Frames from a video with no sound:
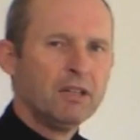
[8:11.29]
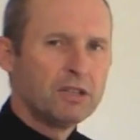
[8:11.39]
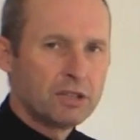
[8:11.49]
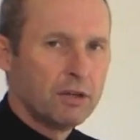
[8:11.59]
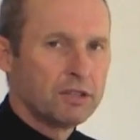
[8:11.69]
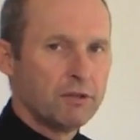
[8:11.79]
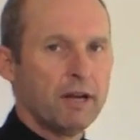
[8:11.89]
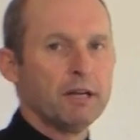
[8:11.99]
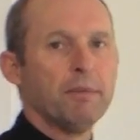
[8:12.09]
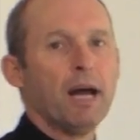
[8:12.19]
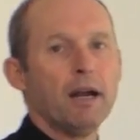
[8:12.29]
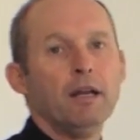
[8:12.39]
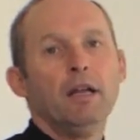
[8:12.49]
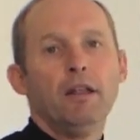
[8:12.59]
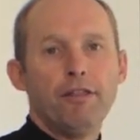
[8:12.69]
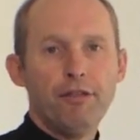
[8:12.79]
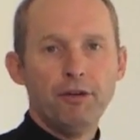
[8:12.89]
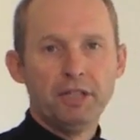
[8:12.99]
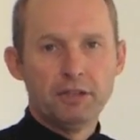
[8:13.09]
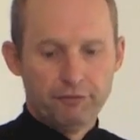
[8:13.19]
just so it's around about
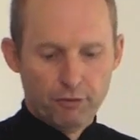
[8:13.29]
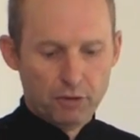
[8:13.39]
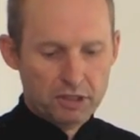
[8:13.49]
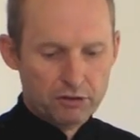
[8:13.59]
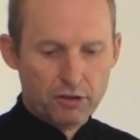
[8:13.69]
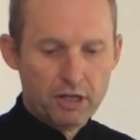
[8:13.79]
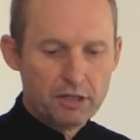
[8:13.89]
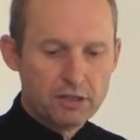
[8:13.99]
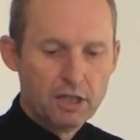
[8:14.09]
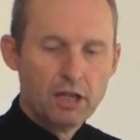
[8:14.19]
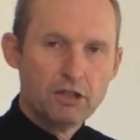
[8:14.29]
30 to 40 degrees,